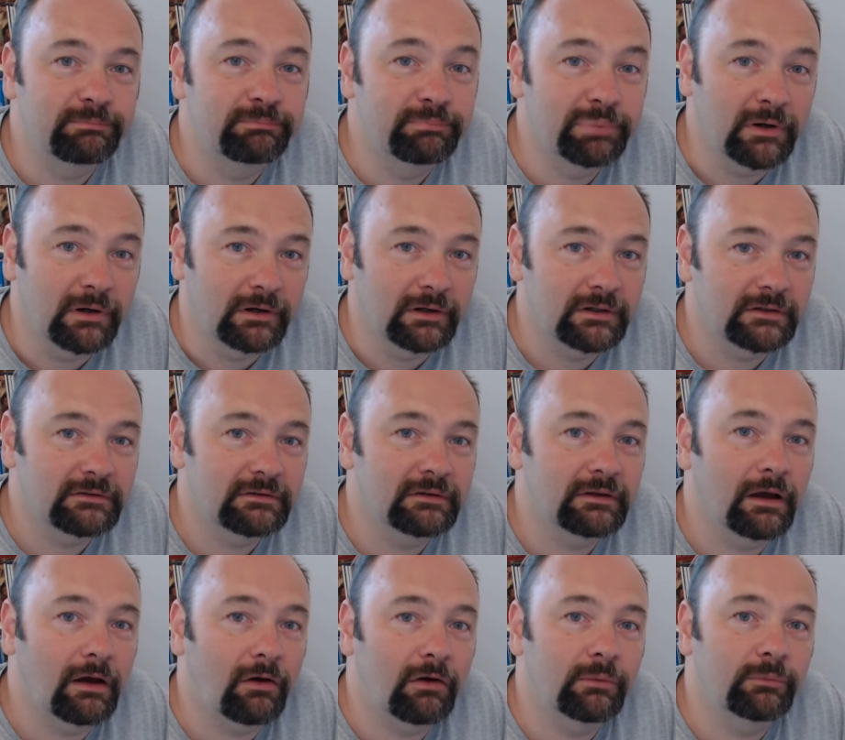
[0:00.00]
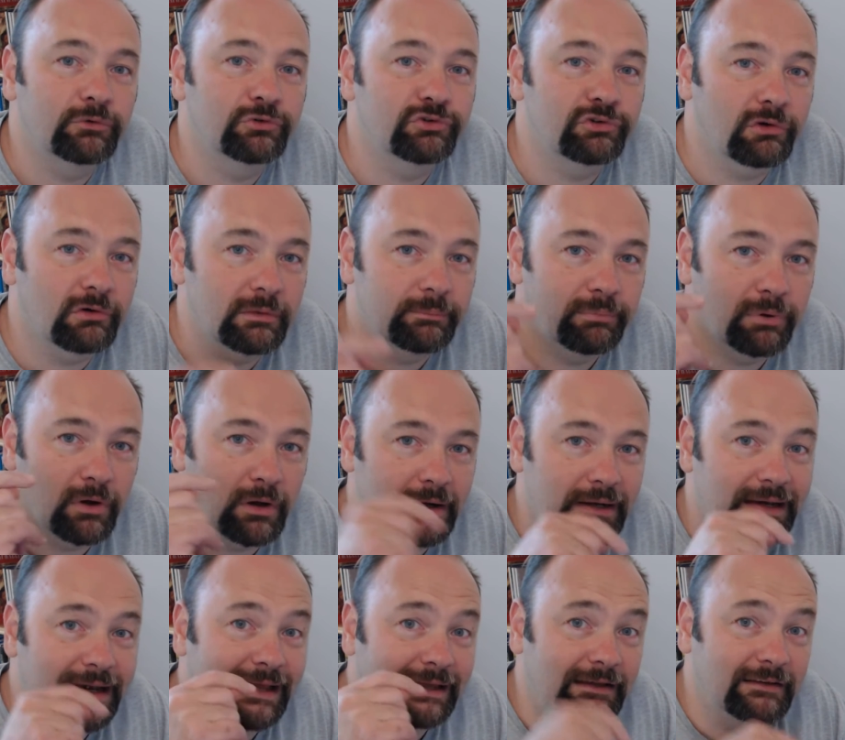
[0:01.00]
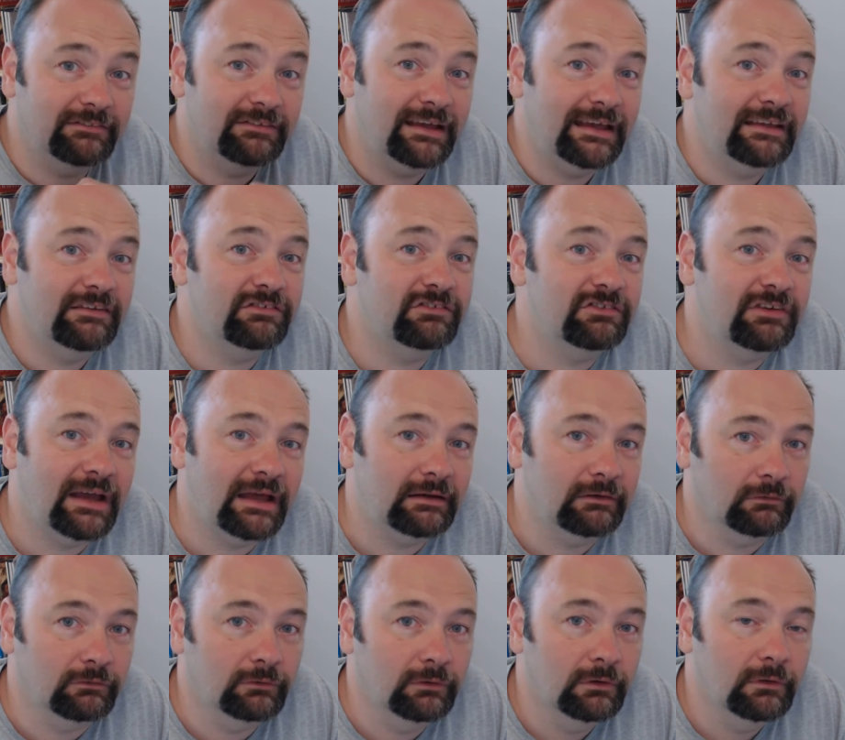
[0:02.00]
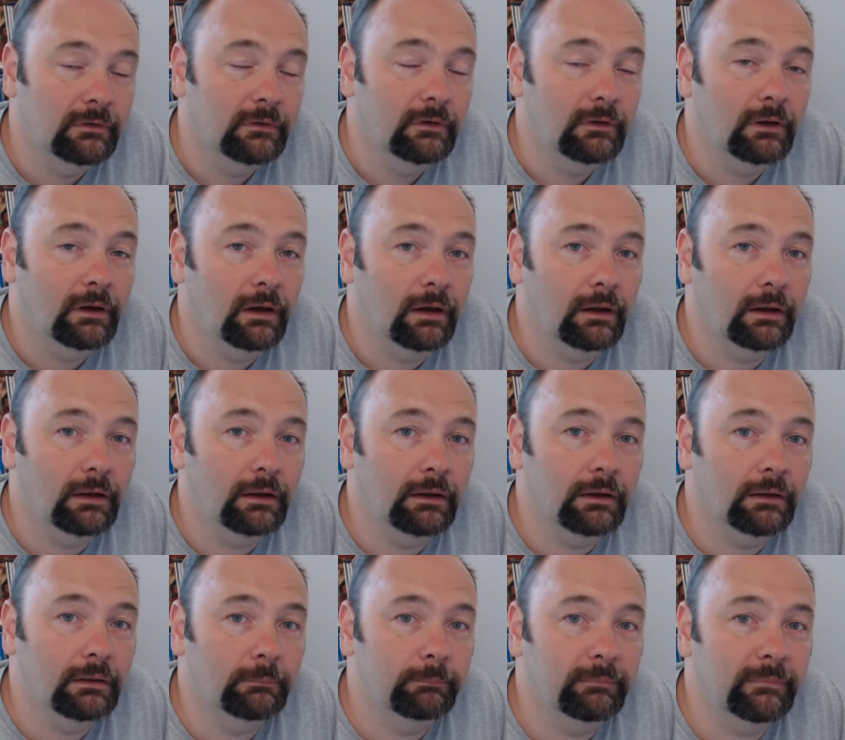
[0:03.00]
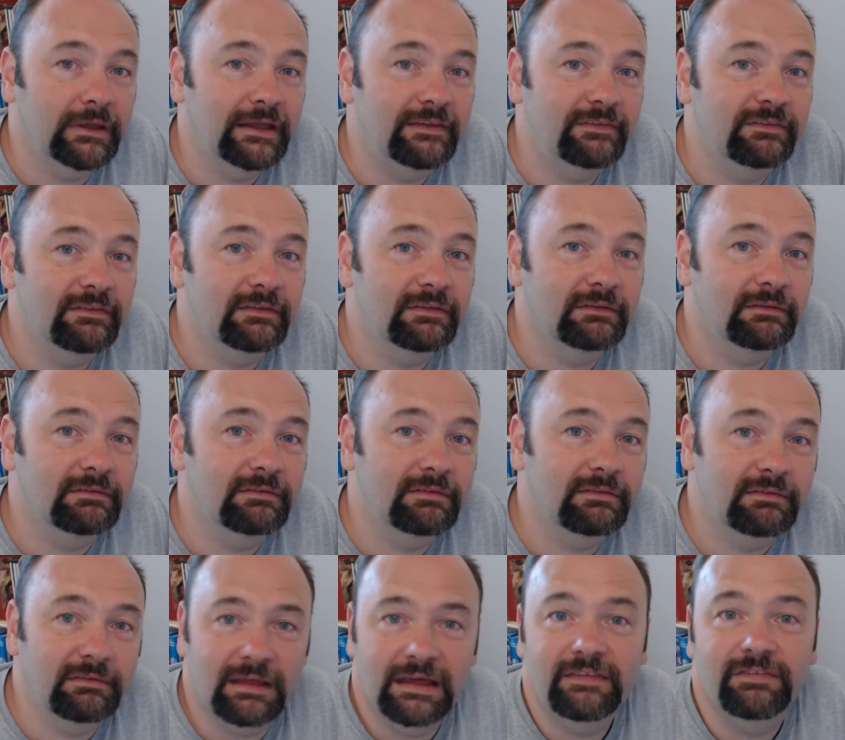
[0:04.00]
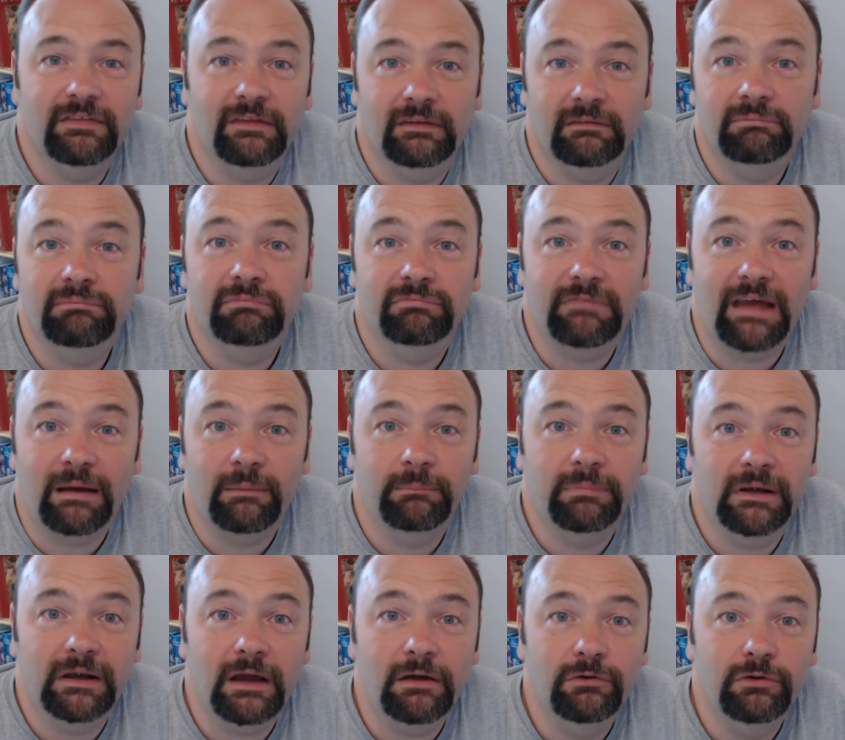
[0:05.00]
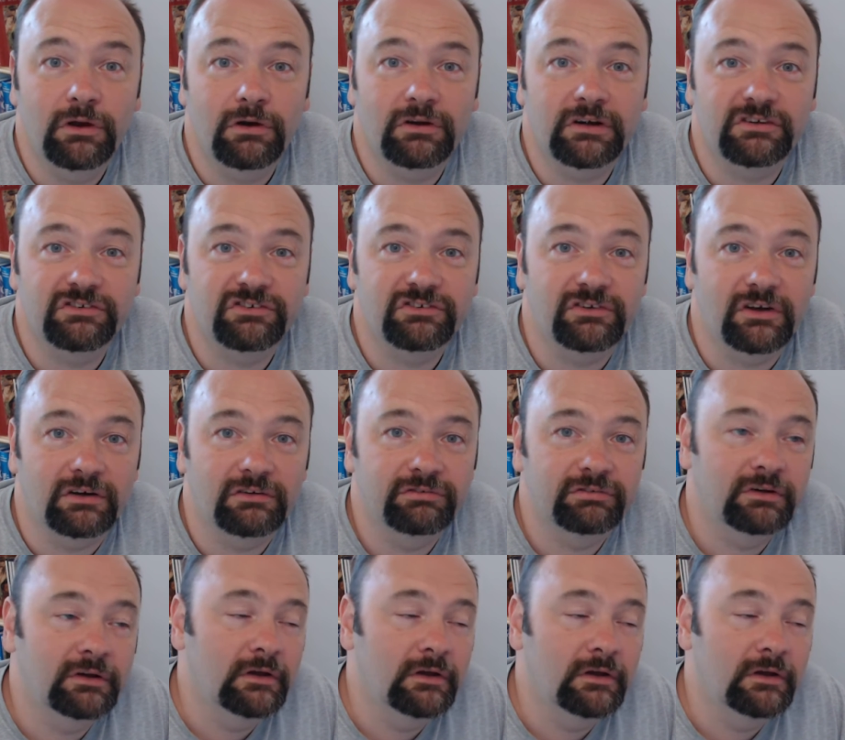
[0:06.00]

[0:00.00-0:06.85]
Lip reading: but I will try and put a link to his channel in the down below kind of stuff.